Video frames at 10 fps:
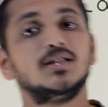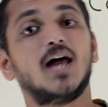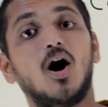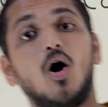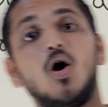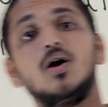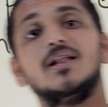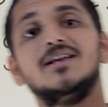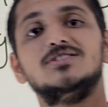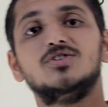the
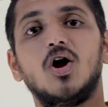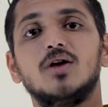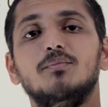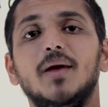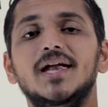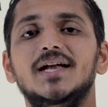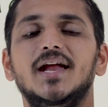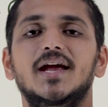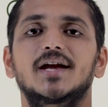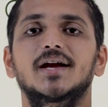order is not
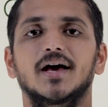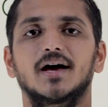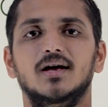maintained.